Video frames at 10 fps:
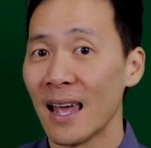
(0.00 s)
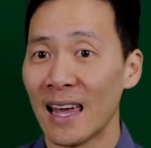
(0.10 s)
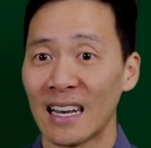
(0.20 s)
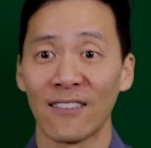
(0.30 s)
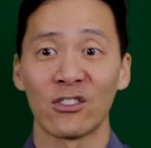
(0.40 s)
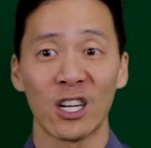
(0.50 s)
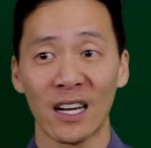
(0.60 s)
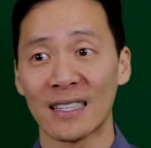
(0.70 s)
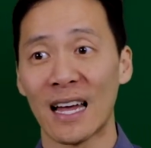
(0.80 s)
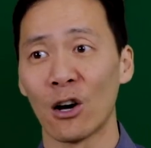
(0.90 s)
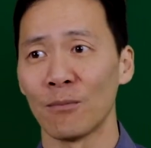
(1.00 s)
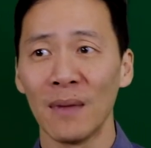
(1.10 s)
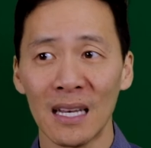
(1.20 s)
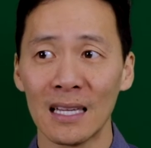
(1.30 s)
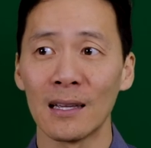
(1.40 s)
And I've checked out
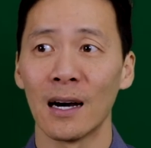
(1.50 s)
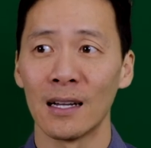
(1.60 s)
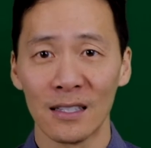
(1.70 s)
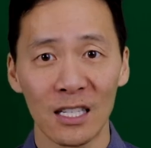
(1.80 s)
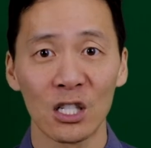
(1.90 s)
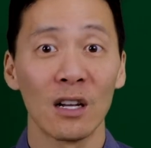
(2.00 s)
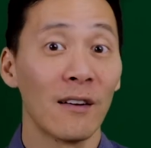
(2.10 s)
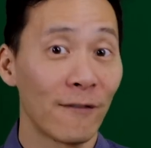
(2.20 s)
many uh, niche